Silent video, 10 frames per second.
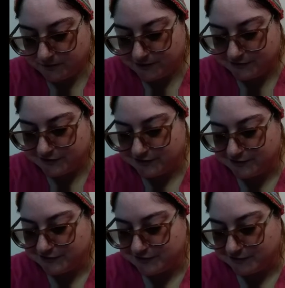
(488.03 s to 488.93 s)
Let's see,
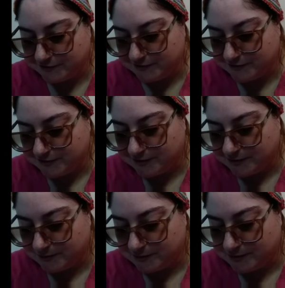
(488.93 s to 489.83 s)
it's the 9th today,
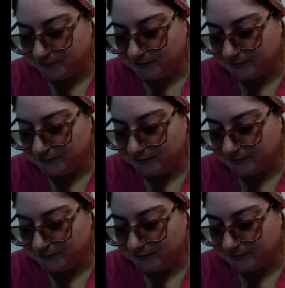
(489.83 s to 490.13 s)
I believe.